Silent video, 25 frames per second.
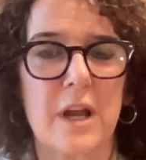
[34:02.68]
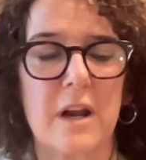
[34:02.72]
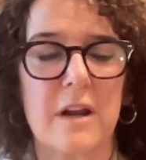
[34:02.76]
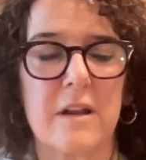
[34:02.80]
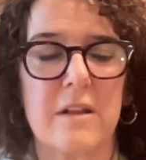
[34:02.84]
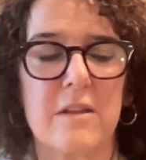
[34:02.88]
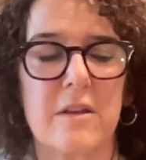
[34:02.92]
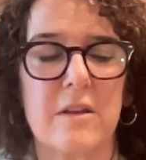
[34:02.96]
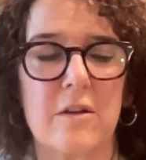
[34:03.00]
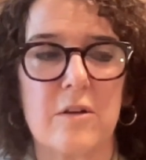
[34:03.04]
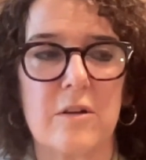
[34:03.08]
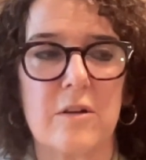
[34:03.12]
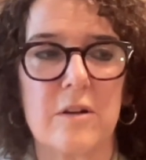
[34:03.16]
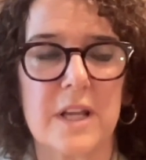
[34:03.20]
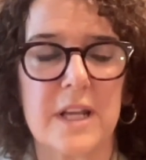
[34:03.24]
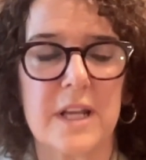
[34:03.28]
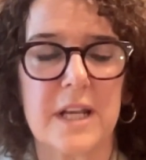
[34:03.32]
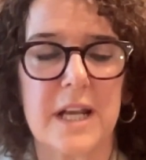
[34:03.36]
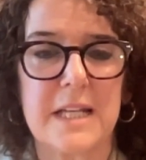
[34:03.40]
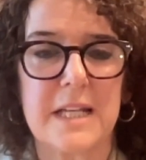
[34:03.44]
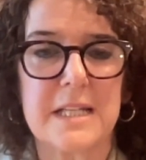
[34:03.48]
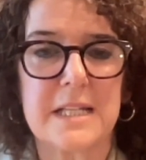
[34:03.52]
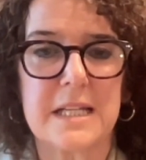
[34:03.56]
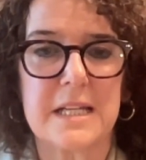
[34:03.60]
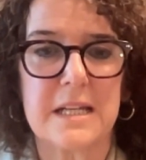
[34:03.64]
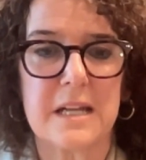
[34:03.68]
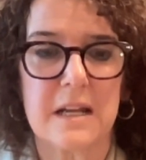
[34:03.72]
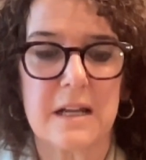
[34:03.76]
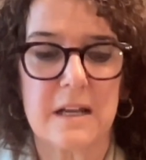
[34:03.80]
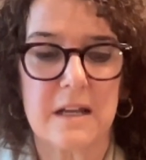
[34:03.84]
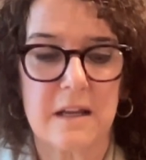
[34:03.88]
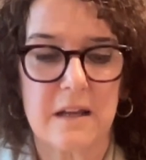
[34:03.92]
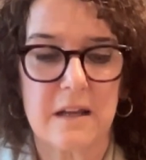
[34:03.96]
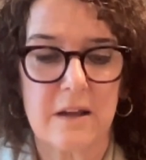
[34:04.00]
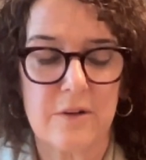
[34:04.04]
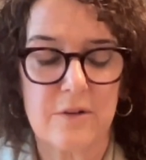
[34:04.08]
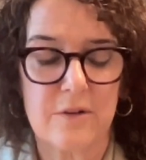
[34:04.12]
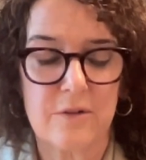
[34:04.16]
on in the early
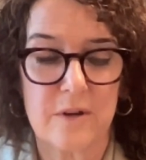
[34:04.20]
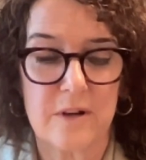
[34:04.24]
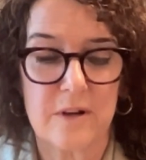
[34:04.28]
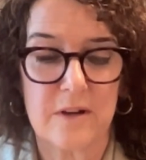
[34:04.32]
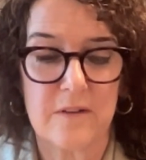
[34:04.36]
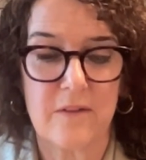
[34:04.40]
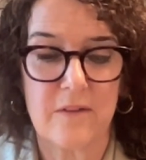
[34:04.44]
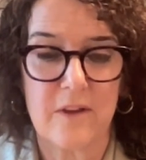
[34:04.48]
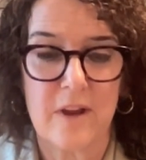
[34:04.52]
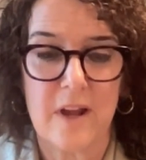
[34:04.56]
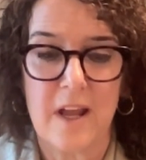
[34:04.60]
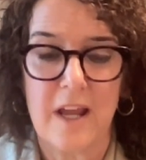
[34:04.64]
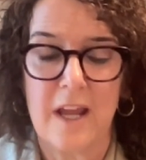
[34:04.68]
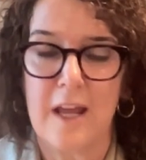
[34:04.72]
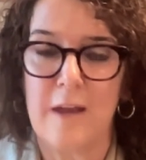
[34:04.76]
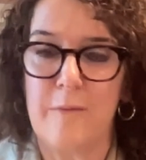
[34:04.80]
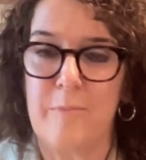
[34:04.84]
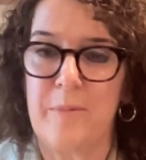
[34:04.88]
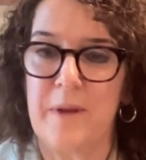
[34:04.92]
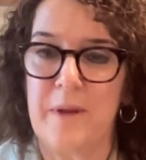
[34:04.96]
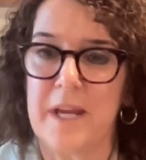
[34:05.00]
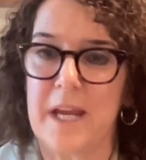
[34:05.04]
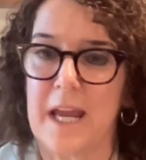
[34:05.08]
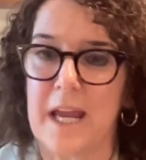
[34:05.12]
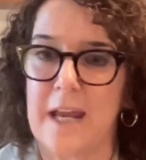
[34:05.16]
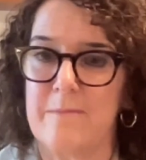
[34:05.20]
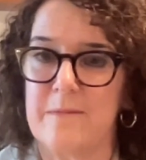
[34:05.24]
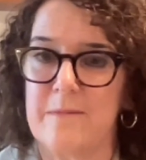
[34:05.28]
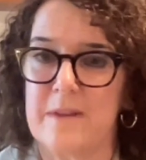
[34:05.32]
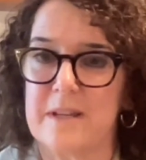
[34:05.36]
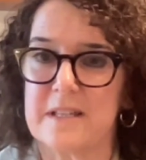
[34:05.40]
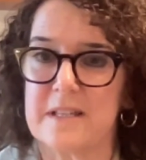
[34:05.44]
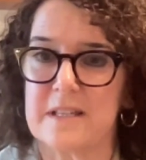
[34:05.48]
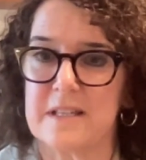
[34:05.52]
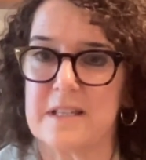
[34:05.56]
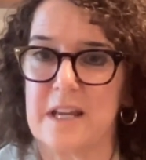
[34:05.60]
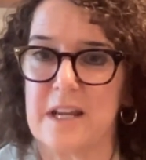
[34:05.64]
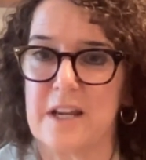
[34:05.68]
1900s, it became this
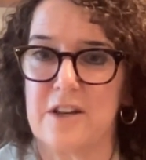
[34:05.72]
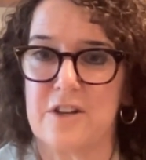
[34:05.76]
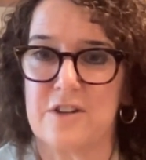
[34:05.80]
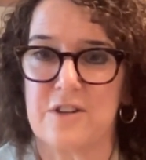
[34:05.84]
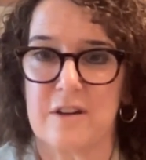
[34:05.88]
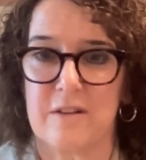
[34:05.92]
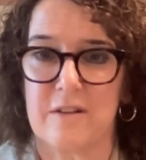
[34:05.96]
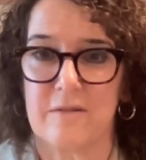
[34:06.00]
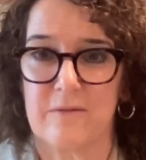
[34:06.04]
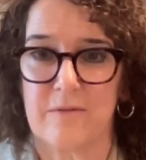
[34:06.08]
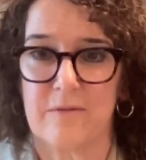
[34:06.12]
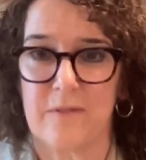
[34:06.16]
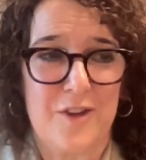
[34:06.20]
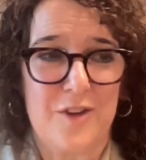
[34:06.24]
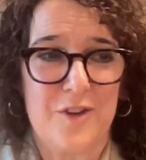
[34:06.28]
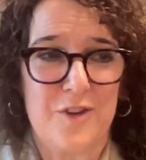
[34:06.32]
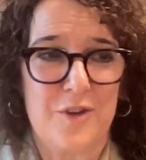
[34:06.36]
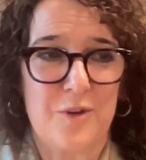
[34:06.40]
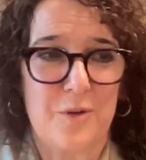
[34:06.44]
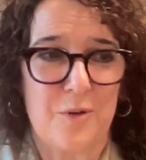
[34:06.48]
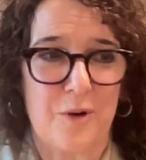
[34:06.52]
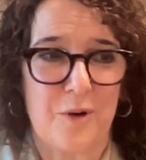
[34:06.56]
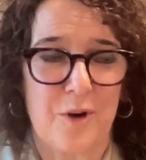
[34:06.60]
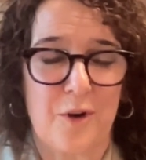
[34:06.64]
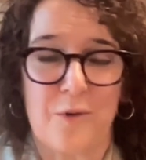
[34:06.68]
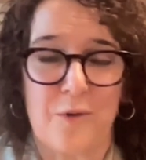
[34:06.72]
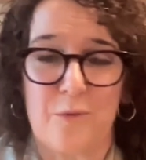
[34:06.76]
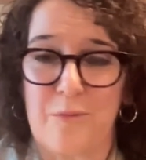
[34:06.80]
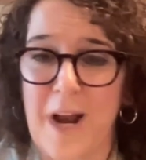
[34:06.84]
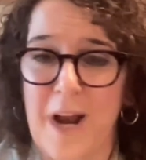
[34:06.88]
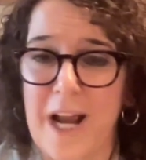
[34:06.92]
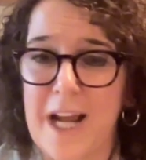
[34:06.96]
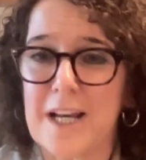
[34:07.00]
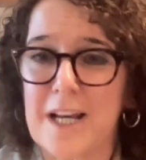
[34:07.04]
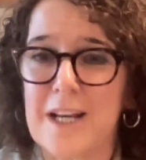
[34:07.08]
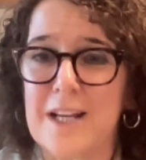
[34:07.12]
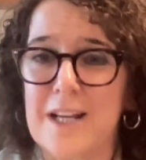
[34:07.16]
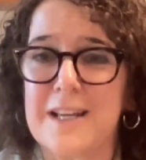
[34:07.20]
stage of you're
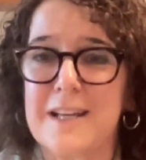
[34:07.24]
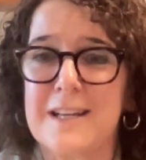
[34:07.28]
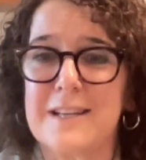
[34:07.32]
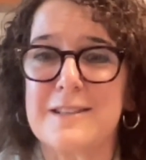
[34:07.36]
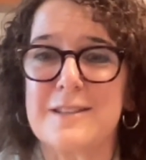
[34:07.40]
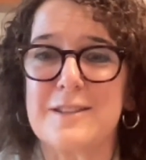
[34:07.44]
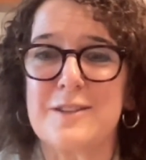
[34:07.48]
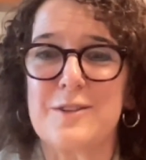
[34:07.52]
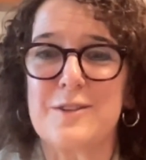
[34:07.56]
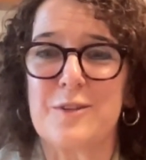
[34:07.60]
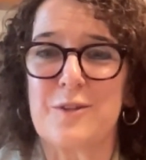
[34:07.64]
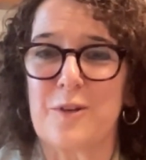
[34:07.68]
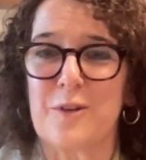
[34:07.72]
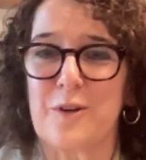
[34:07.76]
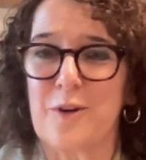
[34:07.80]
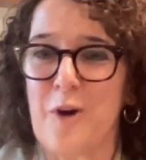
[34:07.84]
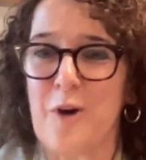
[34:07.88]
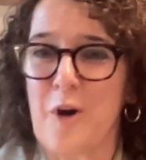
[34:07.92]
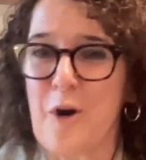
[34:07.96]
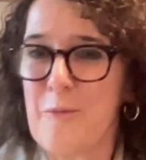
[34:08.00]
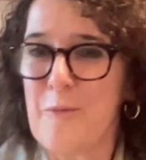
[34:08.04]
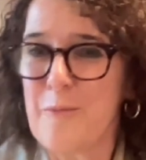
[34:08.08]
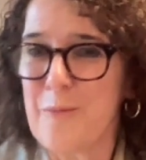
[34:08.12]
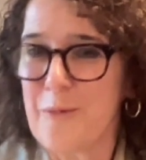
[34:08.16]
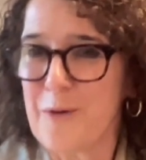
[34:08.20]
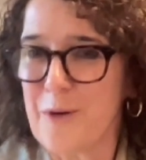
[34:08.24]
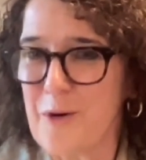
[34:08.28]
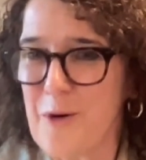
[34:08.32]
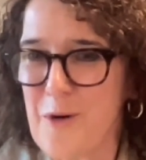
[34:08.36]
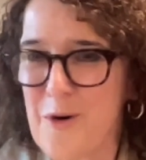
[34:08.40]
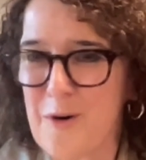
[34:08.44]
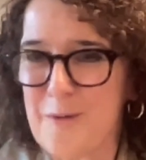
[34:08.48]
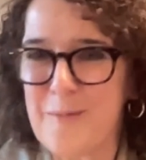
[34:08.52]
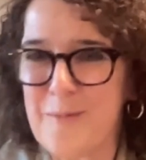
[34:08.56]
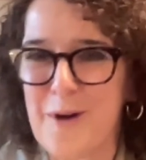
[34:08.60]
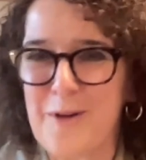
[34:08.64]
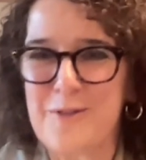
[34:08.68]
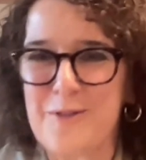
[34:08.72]
reckless, you're
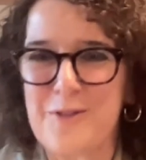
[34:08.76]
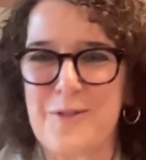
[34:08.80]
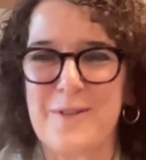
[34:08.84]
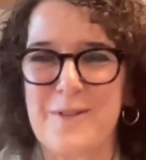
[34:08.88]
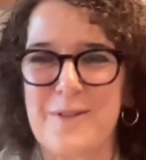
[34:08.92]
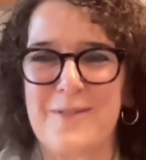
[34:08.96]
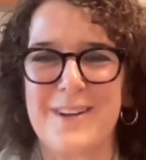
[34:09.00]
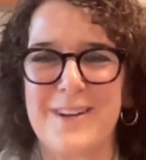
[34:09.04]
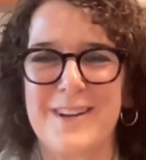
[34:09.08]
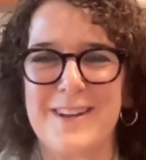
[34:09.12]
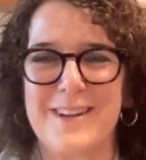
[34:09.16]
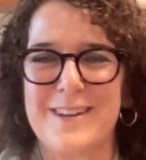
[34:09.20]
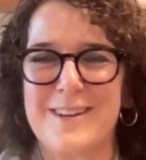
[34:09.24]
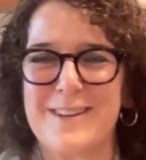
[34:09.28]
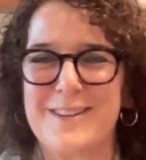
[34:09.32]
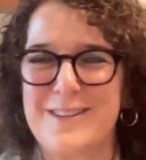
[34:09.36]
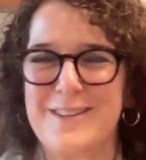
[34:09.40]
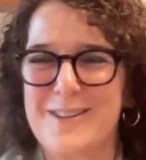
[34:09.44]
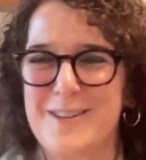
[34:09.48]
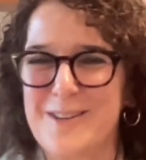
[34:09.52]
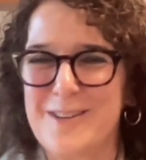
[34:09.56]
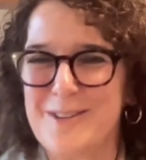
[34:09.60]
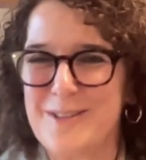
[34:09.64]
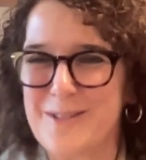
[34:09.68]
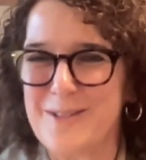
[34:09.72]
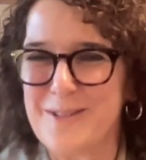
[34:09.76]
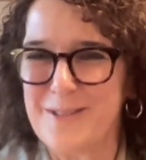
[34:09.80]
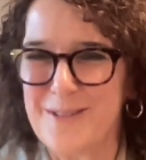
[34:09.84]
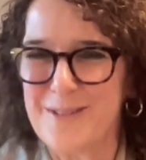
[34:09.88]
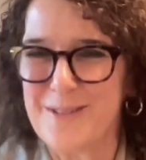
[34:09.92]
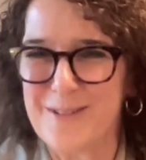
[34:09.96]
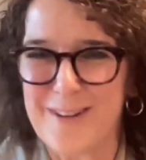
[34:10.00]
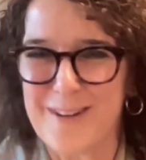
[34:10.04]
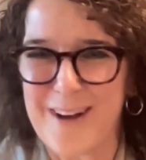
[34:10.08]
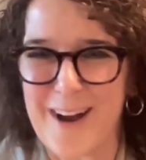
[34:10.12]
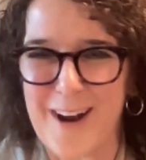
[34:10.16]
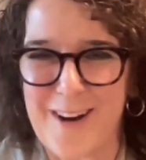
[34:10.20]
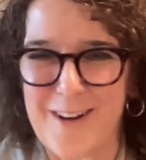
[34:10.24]
hormone driven,
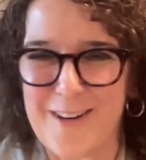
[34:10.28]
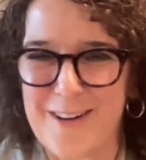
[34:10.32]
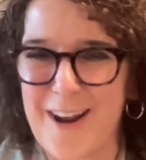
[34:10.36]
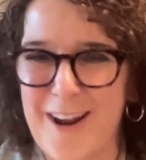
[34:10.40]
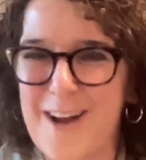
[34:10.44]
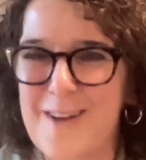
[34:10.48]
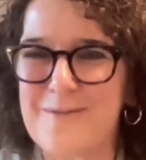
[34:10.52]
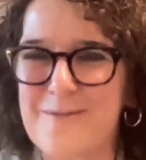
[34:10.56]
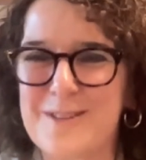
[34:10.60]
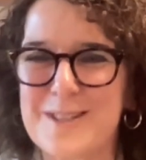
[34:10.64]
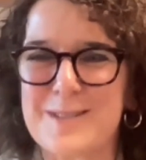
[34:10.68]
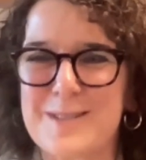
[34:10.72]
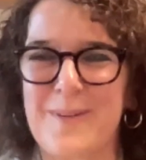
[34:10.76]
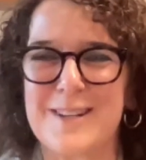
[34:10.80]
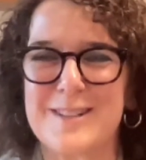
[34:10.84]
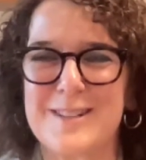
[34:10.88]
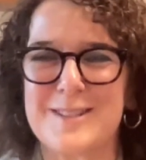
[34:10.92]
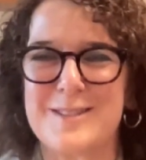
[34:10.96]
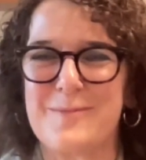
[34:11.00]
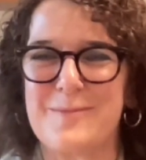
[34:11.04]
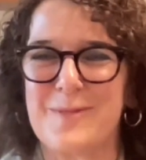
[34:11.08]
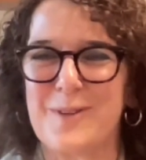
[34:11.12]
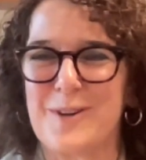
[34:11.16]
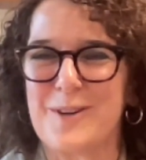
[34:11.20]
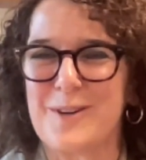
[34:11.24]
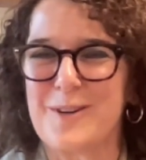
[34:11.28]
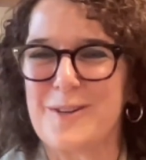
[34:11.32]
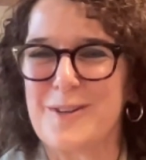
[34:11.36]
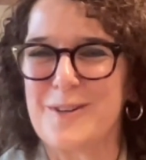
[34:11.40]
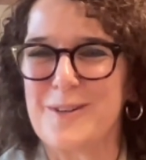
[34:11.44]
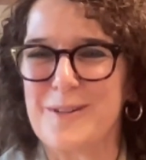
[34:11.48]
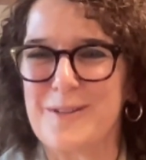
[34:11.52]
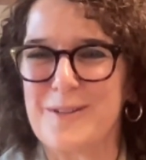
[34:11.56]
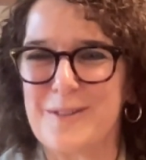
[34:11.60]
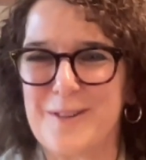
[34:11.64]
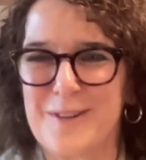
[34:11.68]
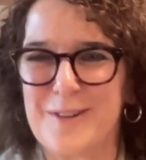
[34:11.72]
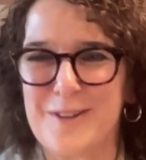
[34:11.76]
you are not
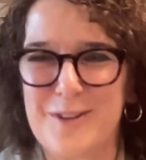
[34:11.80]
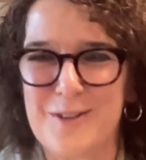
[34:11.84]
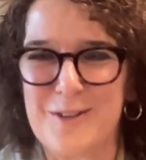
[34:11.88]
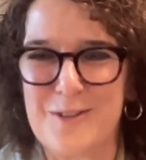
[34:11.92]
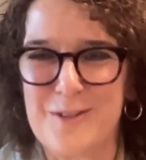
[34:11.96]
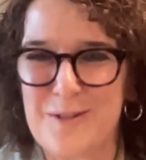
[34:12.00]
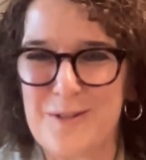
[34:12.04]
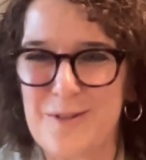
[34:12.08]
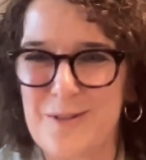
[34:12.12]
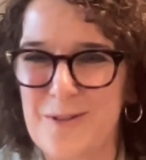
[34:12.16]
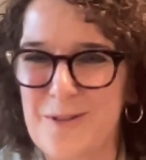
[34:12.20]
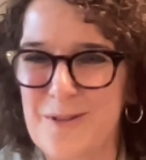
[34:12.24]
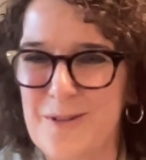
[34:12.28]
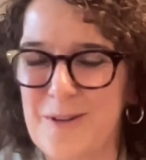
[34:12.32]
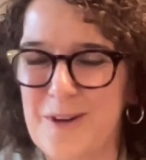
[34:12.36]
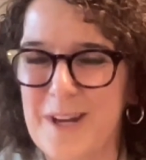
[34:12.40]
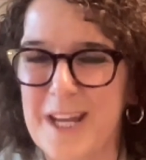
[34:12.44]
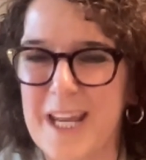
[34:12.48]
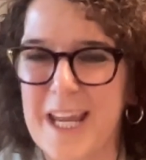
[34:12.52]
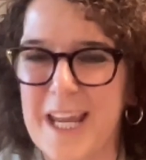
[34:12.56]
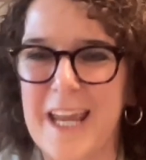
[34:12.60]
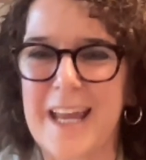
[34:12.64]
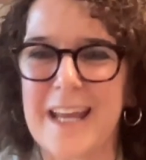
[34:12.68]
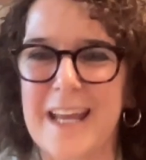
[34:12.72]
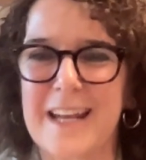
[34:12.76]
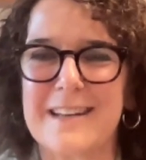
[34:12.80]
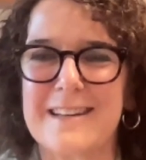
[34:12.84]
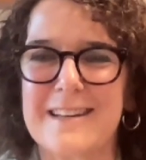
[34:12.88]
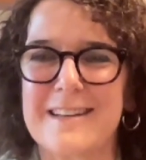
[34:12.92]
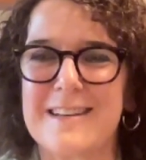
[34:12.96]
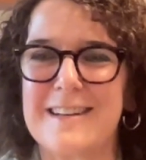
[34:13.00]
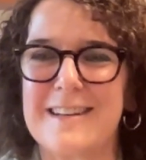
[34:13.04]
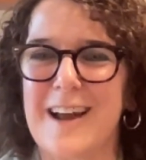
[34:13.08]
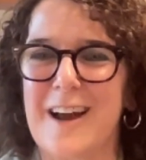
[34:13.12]
responsible, you can't,